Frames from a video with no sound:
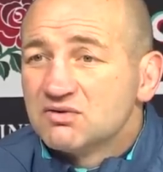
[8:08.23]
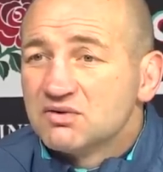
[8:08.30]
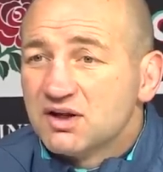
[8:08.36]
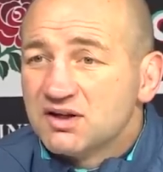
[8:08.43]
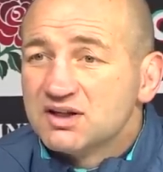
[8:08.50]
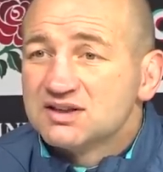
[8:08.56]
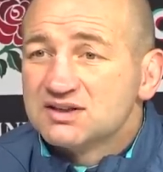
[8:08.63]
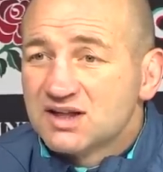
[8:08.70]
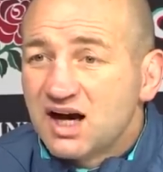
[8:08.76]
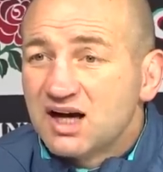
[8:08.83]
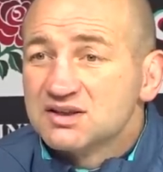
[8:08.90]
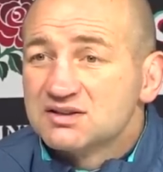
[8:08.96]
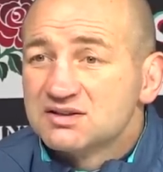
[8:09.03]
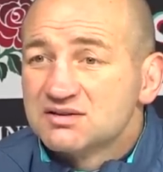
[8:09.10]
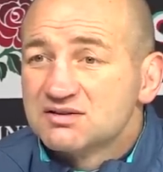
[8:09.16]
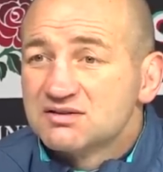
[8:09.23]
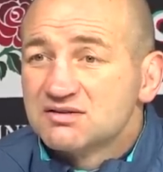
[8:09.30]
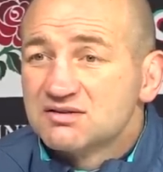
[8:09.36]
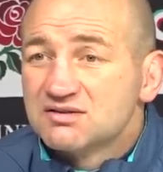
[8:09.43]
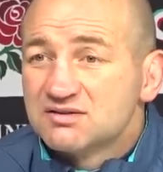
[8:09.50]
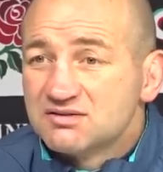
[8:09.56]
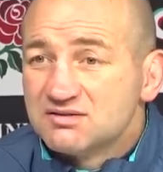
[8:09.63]
Now these guys
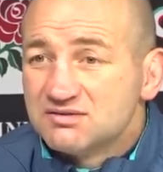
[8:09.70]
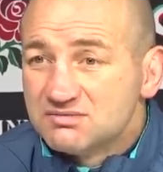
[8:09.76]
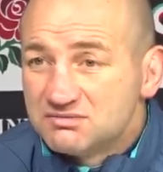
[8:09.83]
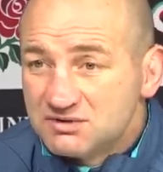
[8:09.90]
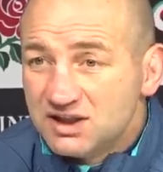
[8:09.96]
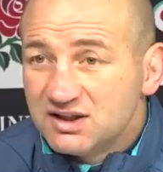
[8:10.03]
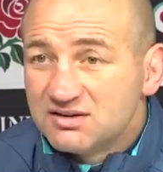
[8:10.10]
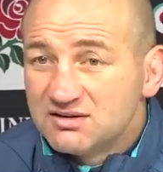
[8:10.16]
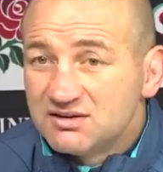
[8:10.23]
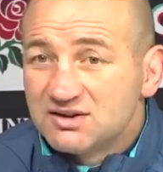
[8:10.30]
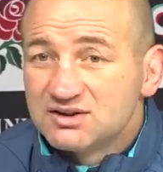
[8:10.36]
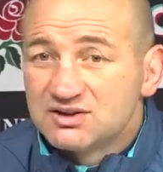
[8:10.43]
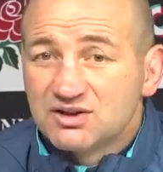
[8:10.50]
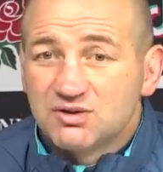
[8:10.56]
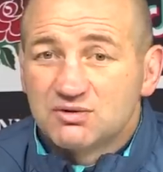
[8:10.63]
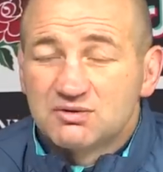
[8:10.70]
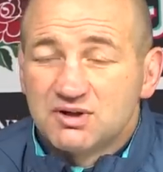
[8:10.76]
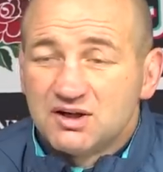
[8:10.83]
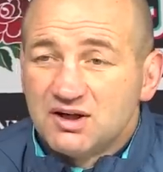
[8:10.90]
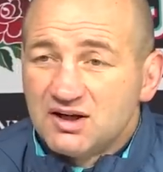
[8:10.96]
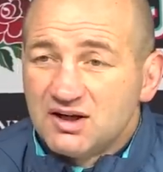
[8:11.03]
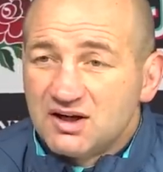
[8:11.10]
did, and they showed
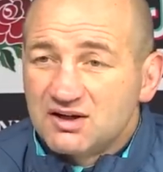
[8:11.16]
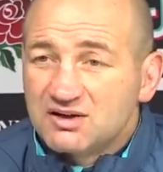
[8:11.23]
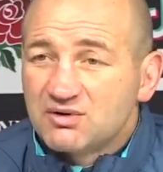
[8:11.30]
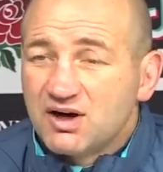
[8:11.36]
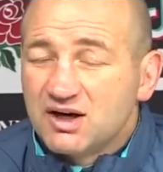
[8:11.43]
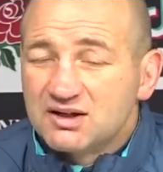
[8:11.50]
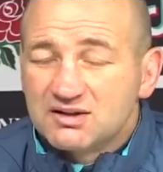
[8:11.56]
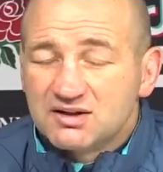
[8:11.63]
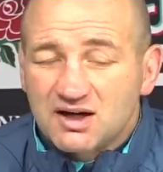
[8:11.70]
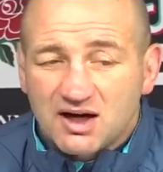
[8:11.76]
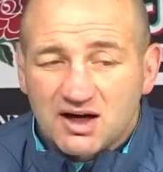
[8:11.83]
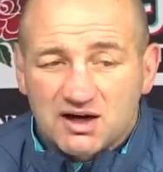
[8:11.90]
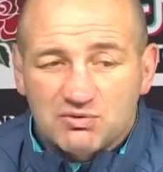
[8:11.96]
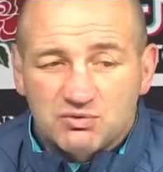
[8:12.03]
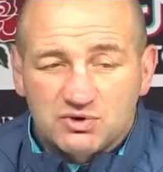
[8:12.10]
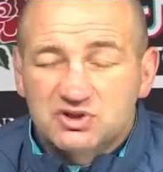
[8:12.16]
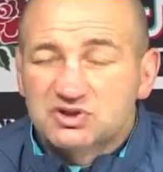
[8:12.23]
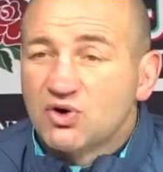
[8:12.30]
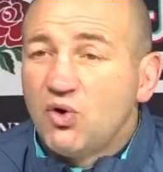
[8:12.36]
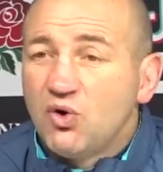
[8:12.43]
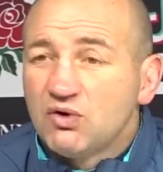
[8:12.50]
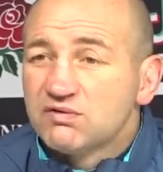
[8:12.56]
a great
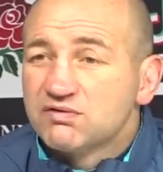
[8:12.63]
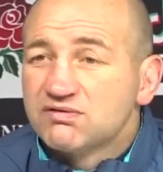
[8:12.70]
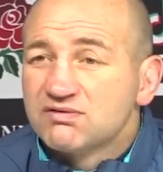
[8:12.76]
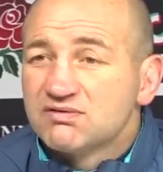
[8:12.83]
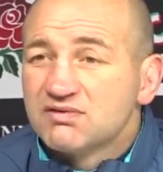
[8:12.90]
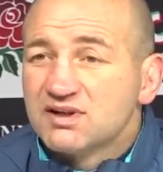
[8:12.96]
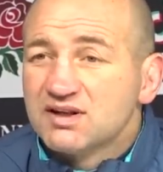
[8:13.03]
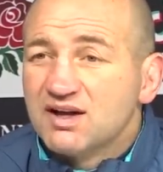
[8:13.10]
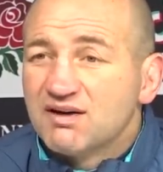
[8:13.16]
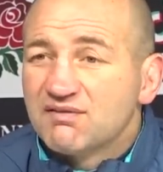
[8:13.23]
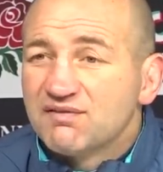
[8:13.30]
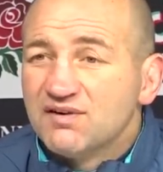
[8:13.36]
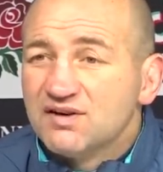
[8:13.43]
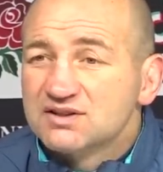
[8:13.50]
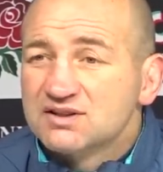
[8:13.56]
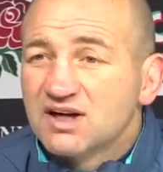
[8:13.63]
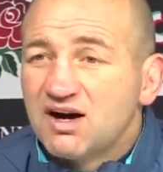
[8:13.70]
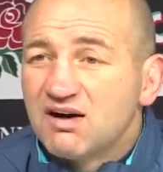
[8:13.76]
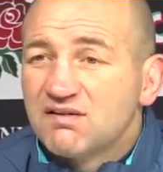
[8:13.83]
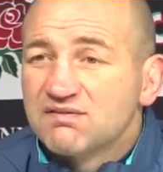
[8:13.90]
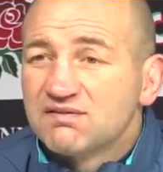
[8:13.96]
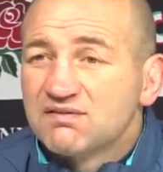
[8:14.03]
resolve in that first
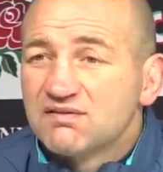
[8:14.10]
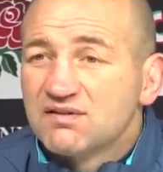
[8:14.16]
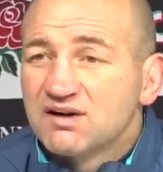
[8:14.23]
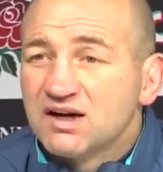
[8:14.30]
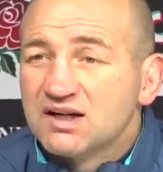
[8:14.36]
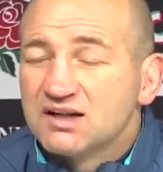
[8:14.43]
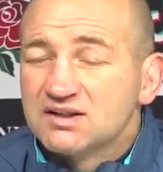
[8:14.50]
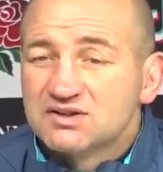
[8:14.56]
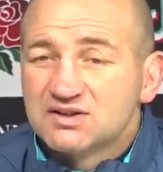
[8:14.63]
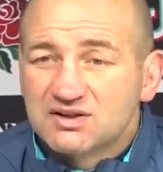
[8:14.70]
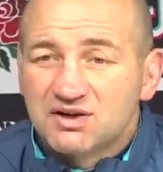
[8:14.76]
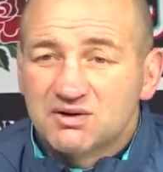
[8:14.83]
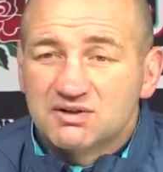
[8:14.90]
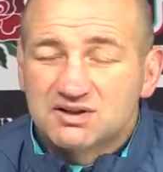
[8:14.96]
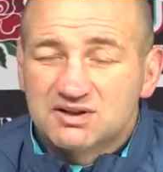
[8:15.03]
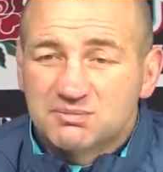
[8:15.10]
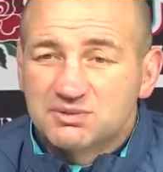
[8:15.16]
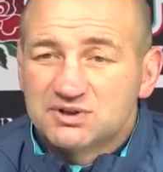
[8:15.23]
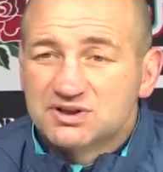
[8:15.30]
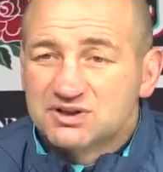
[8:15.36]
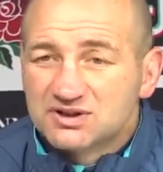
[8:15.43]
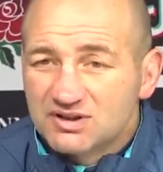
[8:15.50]
half and to come into the
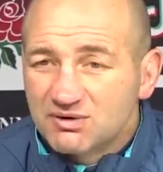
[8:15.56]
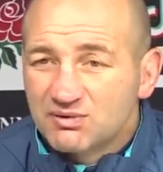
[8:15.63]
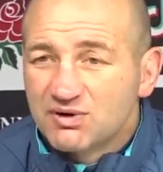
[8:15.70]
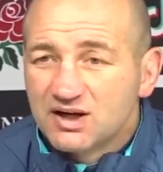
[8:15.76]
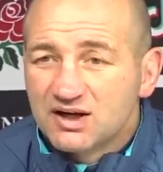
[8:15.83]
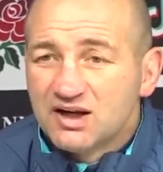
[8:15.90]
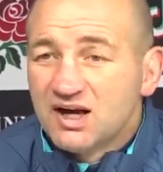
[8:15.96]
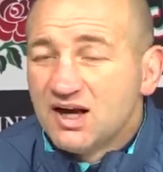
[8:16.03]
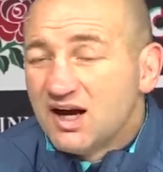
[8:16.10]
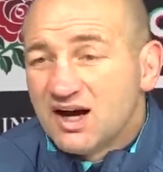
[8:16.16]
position they were in.